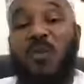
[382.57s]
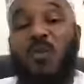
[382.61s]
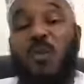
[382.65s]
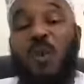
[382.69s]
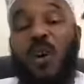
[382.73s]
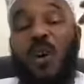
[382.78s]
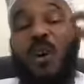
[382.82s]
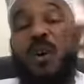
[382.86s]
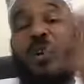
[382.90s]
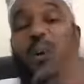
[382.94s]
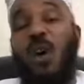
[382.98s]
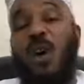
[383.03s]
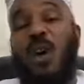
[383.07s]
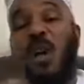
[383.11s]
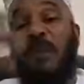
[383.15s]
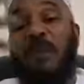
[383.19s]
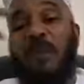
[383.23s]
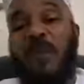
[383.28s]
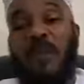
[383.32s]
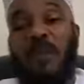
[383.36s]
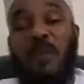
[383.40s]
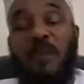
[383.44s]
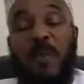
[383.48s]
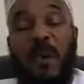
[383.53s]
water all
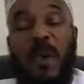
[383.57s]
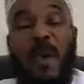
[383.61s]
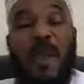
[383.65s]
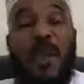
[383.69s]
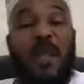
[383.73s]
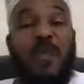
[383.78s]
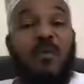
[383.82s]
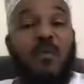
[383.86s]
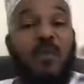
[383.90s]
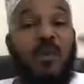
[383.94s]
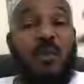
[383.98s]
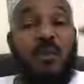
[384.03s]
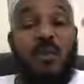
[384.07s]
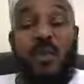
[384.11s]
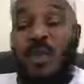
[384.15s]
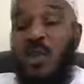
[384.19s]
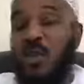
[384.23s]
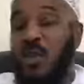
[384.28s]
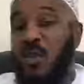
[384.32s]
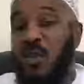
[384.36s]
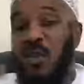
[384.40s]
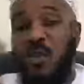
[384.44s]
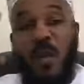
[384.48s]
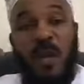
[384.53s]
over the place. We're
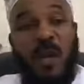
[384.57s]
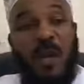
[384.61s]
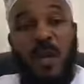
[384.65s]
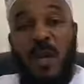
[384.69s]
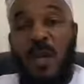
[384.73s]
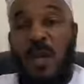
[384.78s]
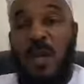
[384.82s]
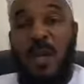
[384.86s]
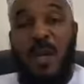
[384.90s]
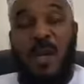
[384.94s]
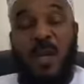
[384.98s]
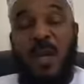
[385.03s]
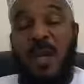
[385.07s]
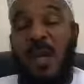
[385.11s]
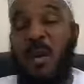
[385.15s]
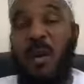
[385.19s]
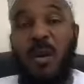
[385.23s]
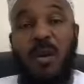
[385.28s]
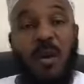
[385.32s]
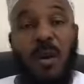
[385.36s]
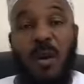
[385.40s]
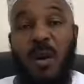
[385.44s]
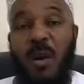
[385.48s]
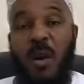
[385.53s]
just doing,
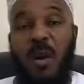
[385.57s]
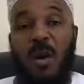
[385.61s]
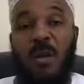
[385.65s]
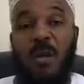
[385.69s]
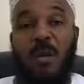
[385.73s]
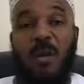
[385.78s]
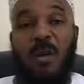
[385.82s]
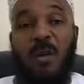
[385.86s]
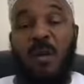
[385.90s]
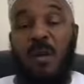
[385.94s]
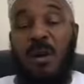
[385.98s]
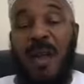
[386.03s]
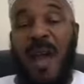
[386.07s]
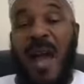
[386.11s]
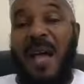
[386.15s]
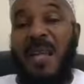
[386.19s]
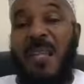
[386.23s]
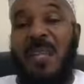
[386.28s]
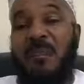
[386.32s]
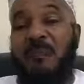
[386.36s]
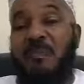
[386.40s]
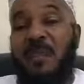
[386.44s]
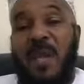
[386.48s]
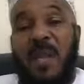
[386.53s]

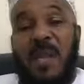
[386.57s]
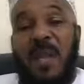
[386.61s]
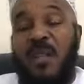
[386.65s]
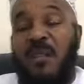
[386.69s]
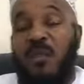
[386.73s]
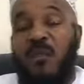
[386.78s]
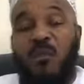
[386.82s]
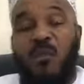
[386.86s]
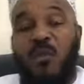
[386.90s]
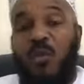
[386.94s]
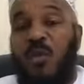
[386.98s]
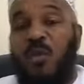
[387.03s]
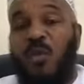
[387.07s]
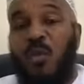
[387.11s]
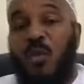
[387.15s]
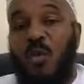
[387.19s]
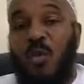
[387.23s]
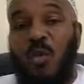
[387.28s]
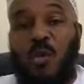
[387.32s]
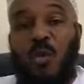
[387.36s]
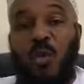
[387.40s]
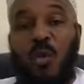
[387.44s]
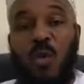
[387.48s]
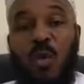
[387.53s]
last minute
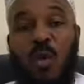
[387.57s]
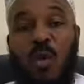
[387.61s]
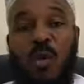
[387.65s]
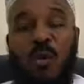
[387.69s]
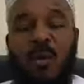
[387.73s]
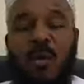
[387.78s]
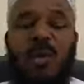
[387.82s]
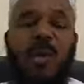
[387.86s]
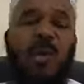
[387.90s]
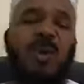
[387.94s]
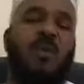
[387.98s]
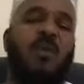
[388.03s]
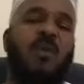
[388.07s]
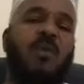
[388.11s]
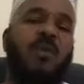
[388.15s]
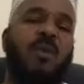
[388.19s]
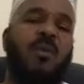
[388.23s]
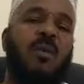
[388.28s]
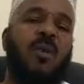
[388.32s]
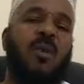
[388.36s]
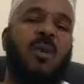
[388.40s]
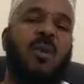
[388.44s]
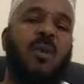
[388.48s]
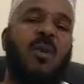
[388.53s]
wudu. No,
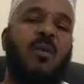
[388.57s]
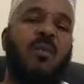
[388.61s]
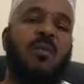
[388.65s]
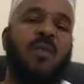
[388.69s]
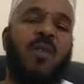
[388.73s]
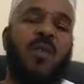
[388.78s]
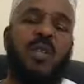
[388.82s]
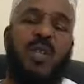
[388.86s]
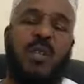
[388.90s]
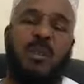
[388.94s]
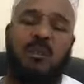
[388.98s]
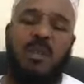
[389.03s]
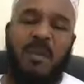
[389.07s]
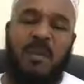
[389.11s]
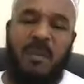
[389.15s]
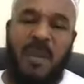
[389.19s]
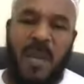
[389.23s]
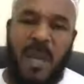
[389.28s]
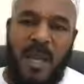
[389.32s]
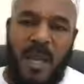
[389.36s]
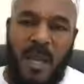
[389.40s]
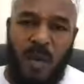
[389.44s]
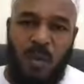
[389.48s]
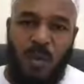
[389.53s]
we should be
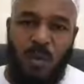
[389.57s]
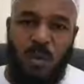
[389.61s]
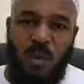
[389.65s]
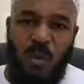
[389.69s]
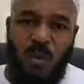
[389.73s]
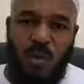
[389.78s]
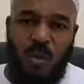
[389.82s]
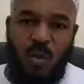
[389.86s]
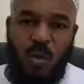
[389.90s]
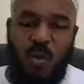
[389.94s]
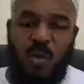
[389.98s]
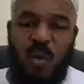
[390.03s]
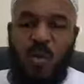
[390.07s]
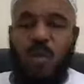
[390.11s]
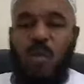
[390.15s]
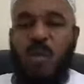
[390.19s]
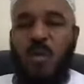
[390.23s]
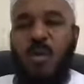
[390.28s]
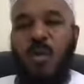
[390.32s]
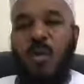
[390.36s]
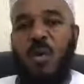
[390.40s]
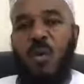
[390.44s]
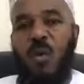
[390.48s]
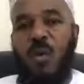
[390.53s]
making wudu
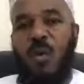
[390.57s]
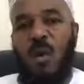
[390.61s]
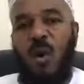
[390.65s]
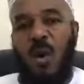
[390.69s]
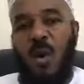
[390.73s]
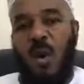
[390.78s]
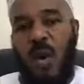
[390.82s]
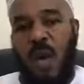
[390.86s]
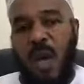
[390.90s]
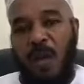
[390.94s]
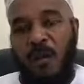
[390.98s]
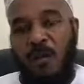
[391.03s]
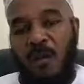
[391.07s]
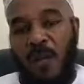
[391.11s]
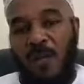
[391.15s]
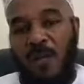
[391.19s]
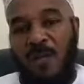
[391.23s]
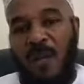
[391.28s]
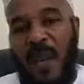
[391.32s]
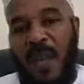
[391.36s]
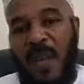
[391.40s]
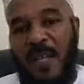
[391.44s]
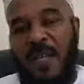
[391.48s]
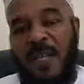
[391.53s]
and
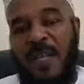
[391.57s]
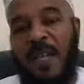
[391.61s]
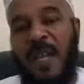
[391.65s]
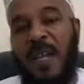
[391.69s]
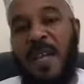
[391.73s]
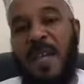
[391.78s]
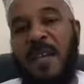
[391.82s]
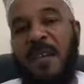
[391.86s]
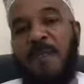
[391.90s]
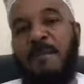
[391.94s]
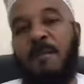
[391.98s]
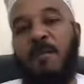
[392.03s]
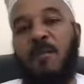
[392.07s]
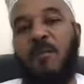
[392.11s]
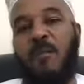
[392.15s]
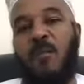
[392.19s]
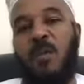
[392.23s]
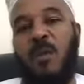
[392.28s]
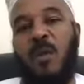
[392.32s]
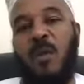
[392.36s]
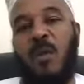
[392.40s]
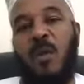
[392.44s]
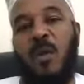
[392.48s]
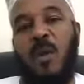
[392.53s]
reflecting
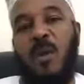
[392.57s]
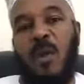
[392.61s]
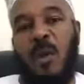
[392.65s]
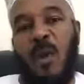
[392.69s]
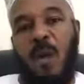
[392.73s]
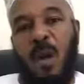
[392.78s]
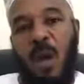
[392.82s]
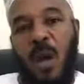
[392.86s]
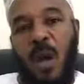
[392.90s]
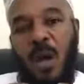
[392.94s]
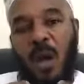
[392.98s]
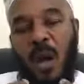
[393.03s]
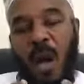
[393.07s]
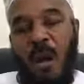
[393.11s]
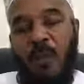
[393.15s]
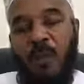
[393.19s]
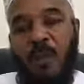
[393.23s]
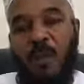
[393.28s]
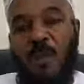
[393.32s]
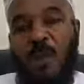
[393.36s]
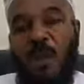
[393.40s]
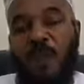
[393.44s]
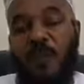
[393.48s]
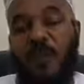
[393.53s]
on our
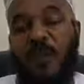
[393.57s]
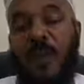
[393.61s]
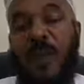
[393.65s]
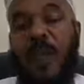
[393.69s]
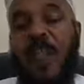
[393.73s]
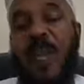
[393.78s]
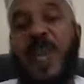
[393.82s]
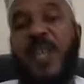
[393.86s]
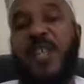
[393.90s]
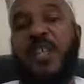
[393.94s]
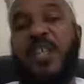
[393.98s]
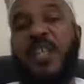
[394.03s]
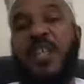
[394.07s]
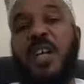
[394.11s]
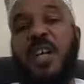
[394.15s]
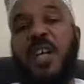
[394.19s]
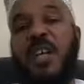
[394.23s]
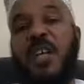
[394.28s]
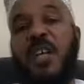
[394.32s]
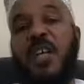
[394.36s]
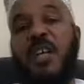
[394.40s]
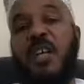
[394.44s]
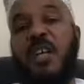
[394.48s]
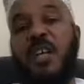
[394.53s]

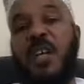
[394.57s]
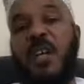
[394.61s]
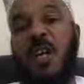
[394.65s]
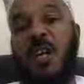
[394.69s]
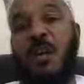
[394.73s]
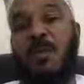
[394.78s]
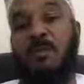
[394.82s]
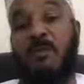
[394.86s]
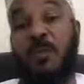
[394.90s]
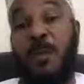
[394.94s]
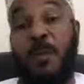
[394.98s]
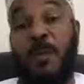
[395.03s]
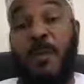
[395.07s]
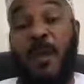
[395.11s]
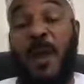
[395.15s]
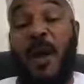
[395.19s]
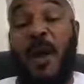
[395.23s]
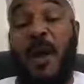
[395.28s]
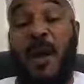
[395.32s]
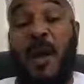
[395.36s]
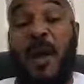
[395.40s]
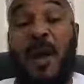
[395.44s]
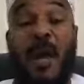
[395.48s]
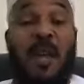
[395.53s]
purification,
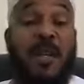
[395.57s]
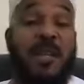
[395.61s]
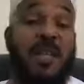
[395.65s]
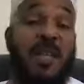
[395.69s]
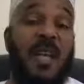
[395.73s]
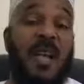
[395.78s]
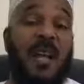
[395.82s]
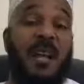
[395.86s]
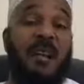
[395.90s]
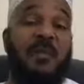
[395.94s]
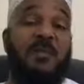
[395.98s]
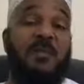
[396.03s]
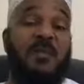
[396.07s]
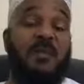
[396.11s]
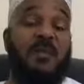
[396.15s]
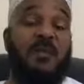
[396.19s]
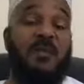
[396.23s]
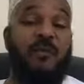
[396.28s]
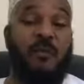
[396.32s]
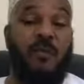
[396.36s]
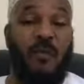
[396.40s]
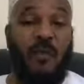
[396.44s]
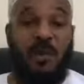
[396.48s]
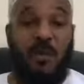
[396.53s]
preparing ourselves
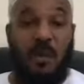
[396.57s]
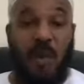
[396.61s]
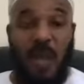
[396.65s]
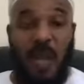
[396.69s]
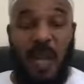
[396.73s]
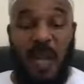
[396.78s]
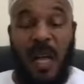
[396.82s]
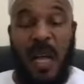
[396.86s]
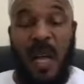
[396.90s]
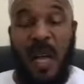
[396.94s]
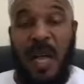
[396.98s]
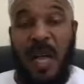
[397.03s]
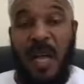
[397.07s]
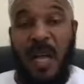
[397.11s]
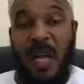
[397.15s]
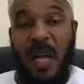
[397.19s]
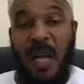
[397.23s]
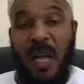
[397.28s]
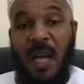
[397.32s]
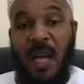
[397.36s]
for Salah